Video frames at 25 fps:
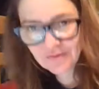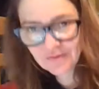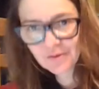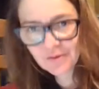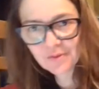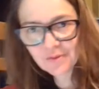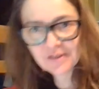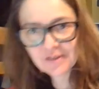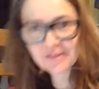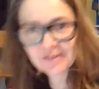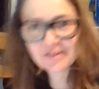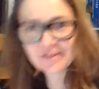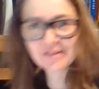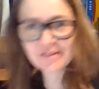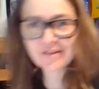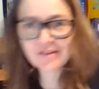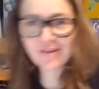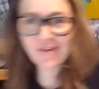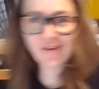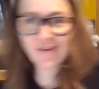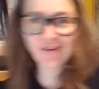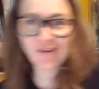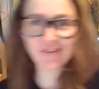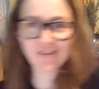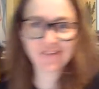to focus
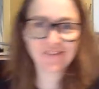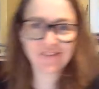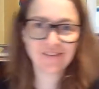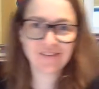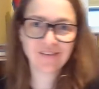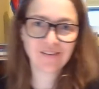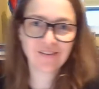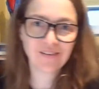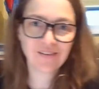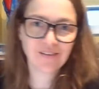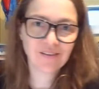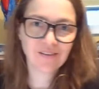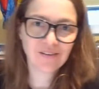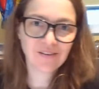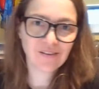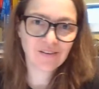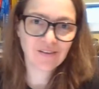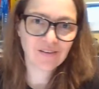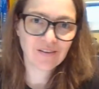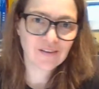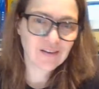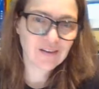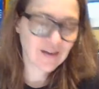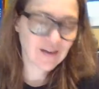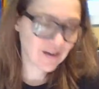on
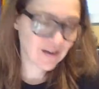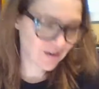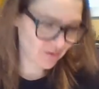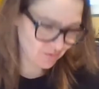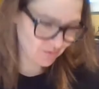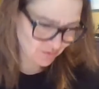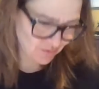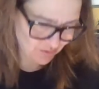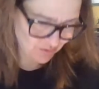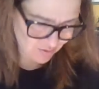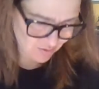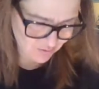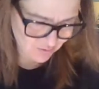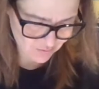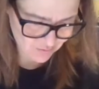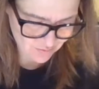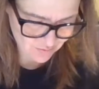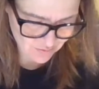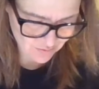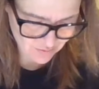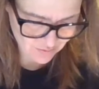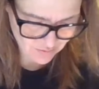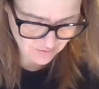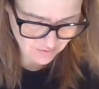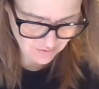how
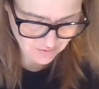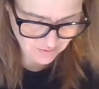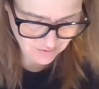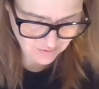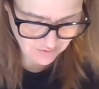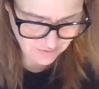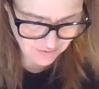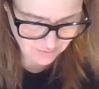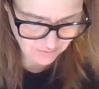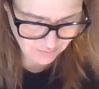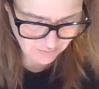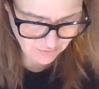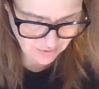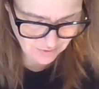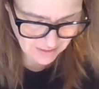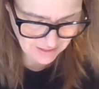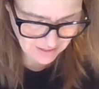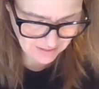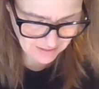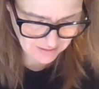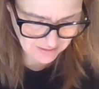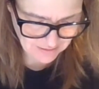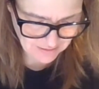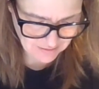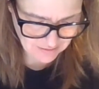to
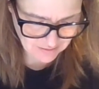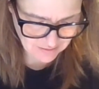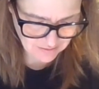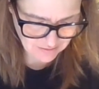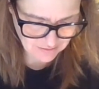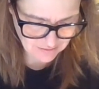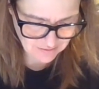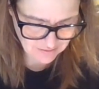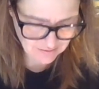subtract.